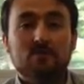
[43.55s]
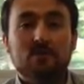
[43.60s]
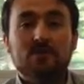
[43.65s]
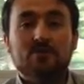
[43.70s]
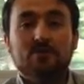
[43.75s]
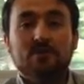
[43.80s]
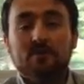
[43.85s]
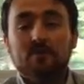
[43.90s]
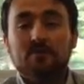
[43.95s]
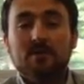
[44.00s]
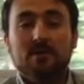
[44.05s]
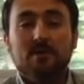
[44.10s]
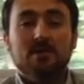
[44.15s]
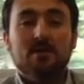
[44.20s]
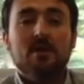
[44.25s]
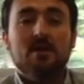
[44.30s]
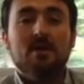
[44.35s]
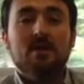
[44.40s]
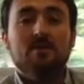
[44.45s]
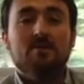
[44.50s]
whether it be
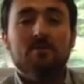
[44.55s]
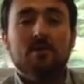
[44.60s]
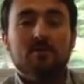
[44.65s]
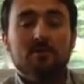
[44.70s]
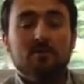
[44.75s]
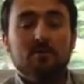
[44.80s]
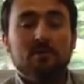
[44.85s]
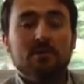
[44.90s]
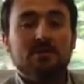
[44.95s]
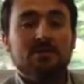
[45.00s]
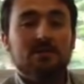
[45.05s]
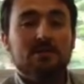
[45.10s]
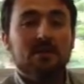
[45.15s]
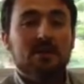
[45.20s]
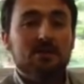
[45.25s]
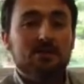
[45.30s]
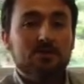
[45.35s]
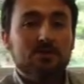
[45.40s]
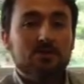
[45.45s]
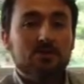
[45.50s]
from a
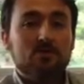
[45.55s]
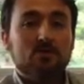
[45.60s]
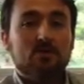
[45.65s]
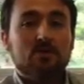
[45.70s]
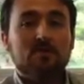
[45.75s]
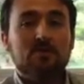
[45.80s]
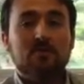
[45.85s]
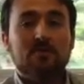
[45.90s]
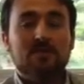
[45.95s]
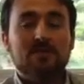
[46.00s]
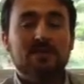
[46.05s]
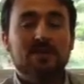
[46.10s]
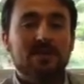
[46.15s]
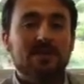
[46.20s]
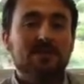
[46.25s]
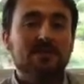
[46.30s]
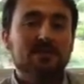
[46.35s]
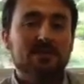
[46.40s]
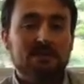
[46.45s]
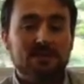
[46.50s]
presentation or from a
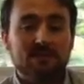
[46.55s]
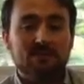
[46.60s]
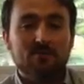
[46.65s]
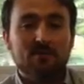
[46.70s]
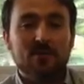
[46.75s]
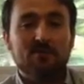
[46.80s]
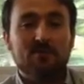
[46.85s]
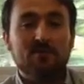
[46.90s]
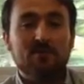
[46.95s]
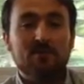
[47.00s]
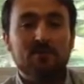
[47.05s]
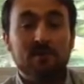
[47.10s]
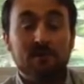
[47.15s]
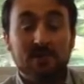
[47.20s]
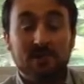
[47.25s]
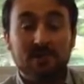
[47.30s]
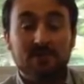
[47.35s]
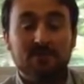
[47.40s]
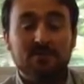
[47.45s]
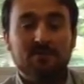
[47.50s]
text that they read
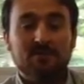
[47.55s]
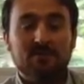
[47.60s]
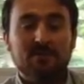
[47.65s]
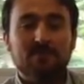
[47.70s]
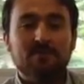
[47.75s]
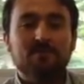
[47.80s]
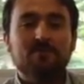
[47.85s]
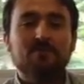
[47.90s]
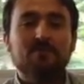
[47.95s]
collectively.